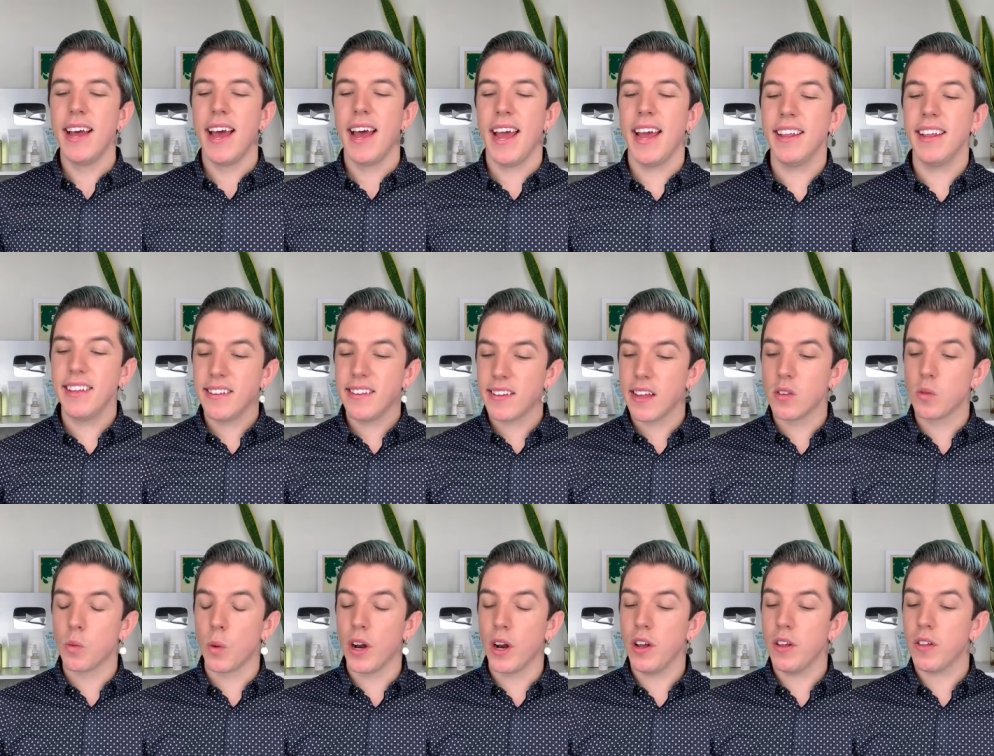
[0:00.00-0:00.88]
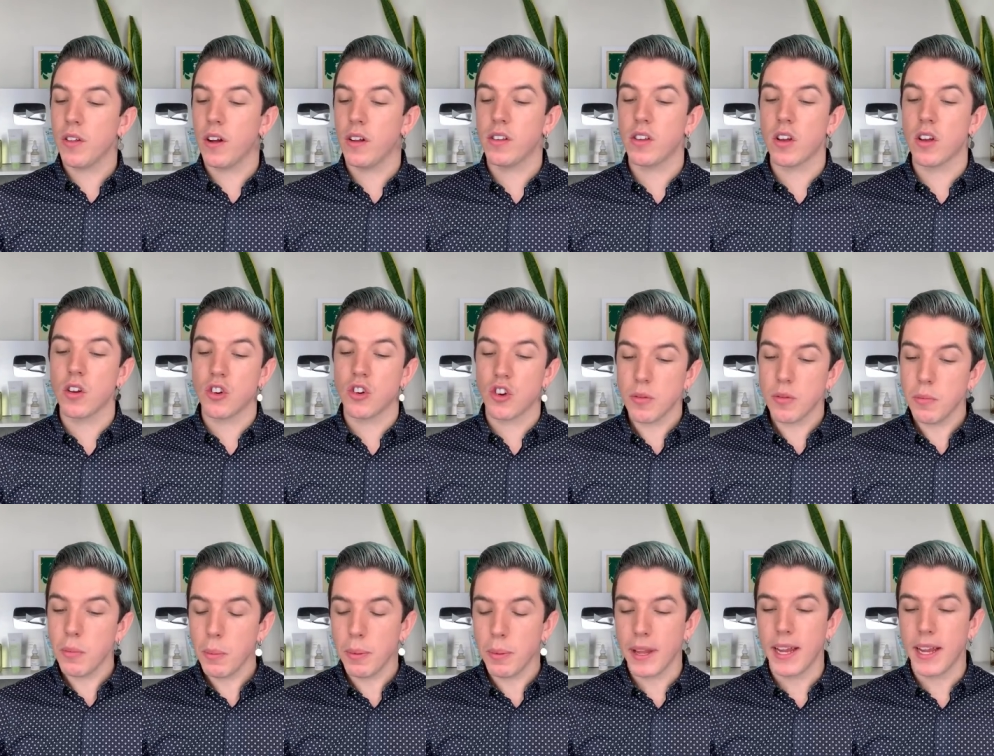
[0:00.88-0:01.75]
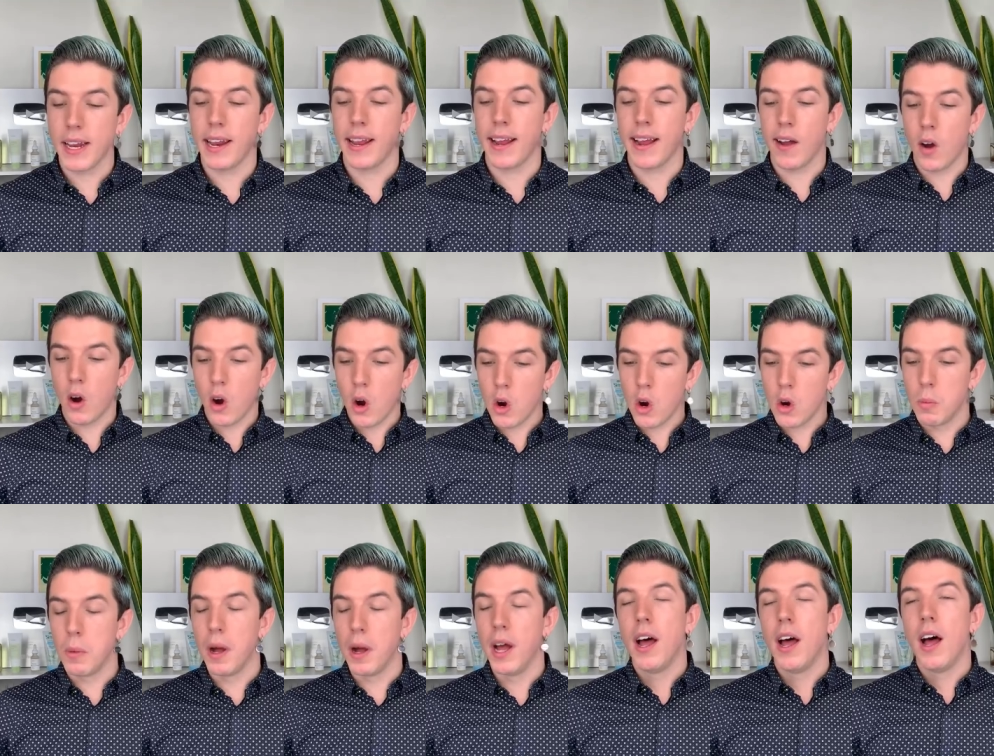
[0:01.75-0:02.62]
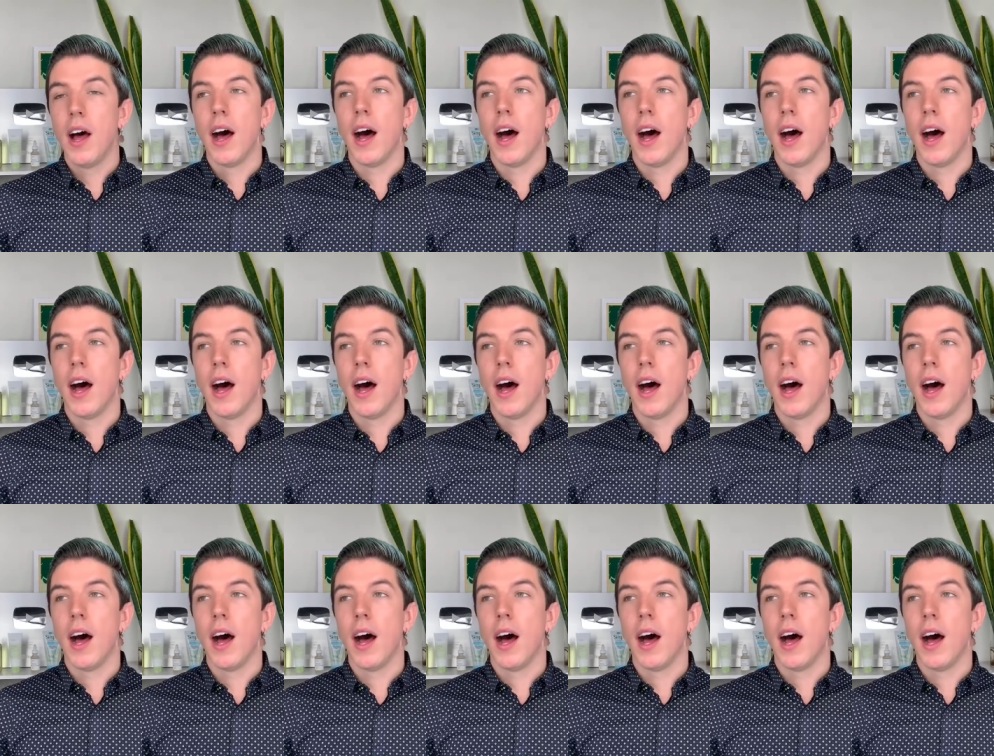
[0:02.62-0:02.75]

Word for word: Haley says, what are your thoughts on dermaplaning at home?